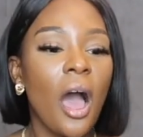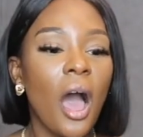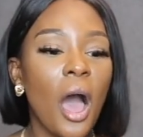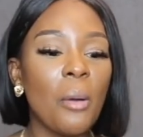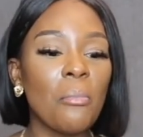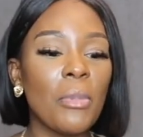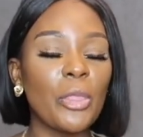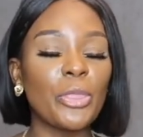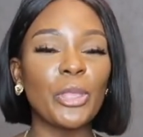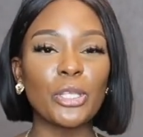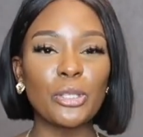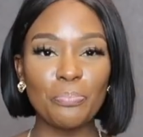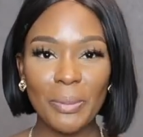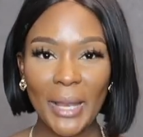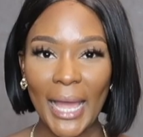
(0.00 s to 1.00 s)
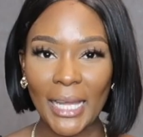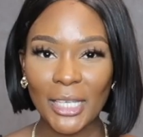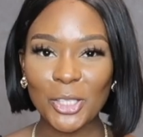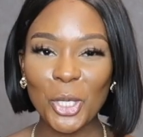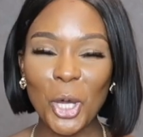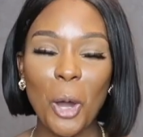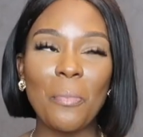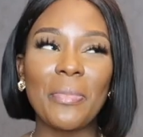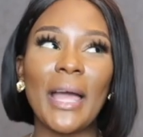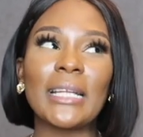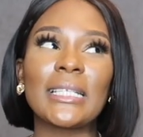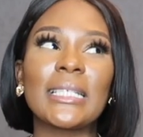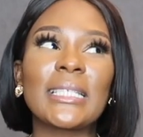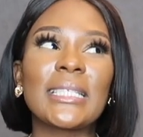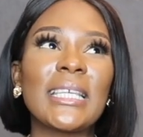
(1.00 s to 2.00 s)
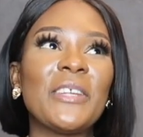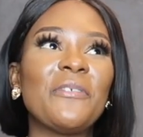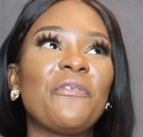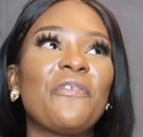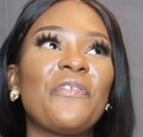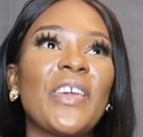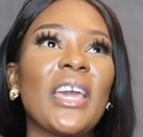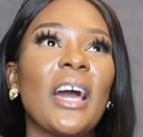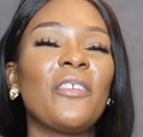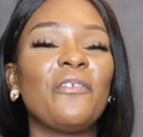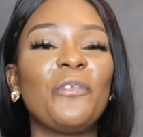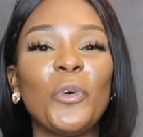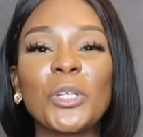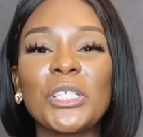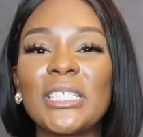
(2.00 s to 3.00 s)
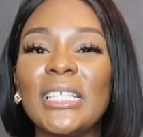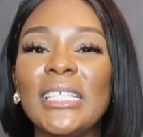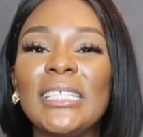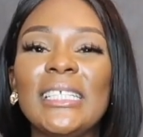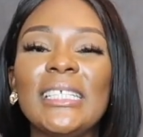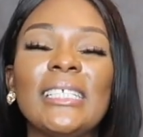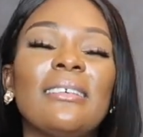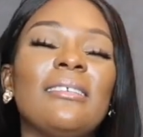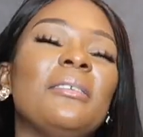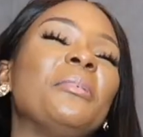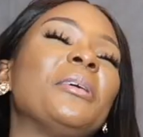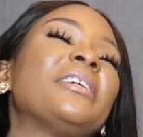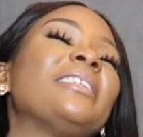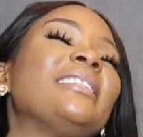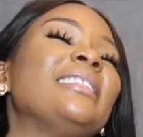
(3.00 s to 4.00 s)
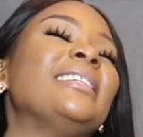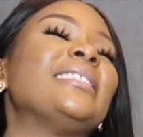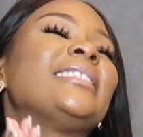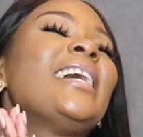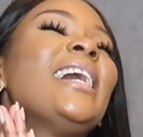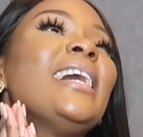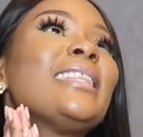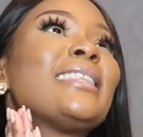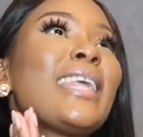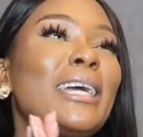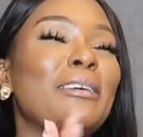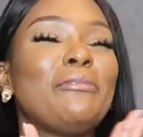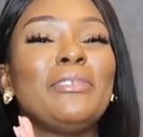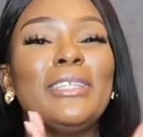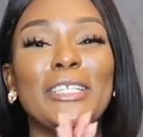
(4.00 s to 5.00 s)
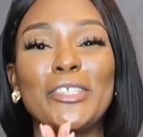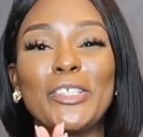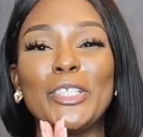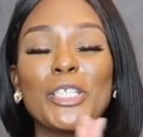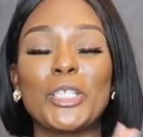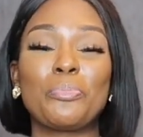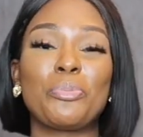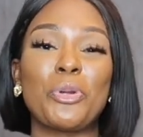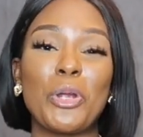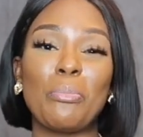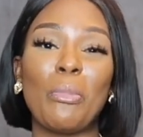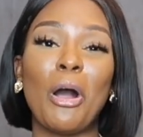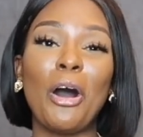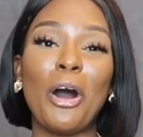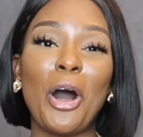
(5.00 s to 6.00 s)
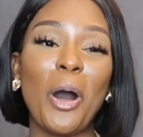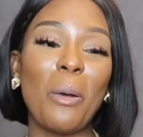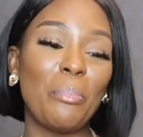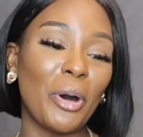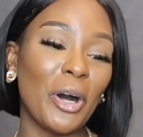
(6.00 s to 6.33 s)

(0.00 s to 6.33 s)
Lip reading: The black top that just didn't fit, unfortunately, oh my goodness, that literally just broke my heart.